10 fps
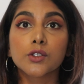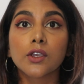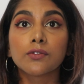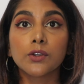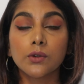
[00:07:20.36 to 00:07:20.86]
So
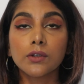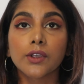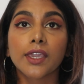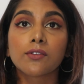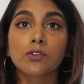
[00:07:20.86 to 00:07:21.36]
if you're
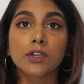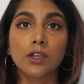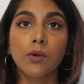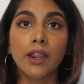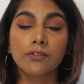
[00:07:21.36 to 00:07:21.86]
looking for
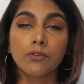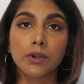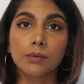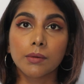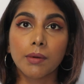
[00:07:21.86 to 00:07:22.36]
a quite
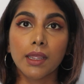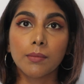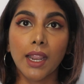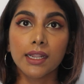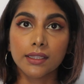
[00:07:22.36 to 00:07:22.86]
affordable
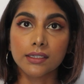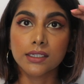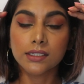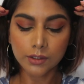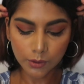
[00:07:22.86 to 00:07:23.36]
palette that's
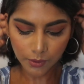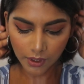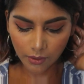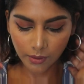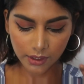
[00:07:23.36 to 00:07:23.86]
easy to
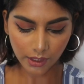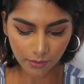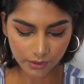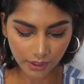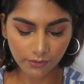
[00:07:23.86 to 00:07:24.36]
work with,
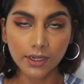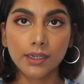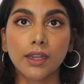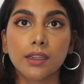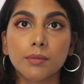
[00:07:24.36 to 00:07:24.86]
I would
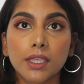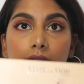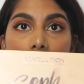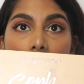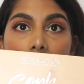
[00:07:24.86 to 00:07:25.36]
definitely recommend the